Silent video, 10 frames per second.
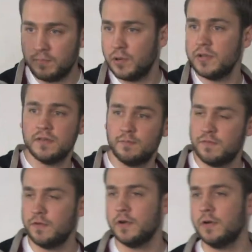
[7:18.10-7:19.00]
put the
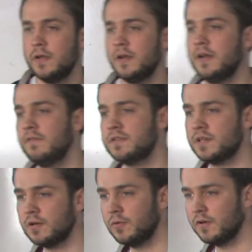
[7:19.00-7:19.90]
footer in on every
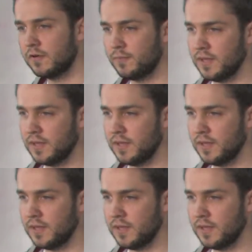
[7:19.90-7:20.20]
single one of our